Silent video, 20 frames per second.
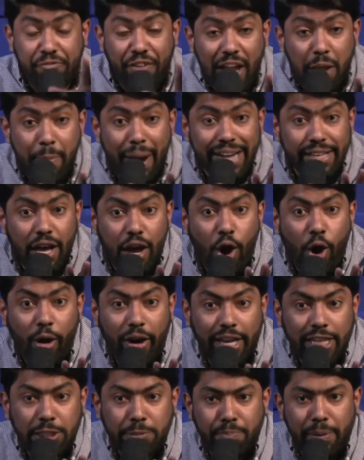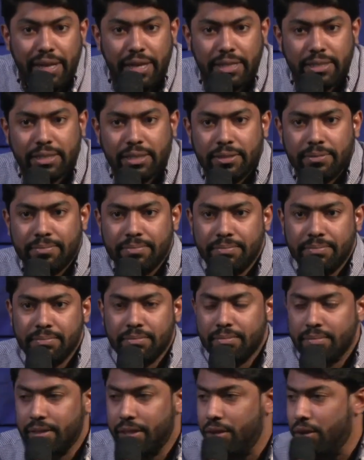filled by the Holy Spirit.
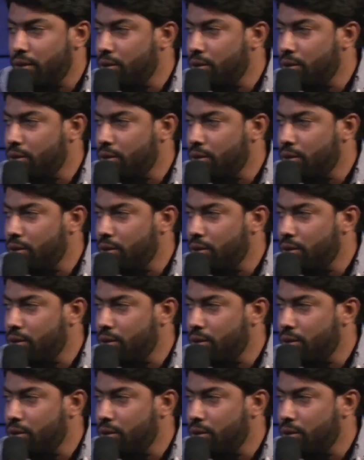You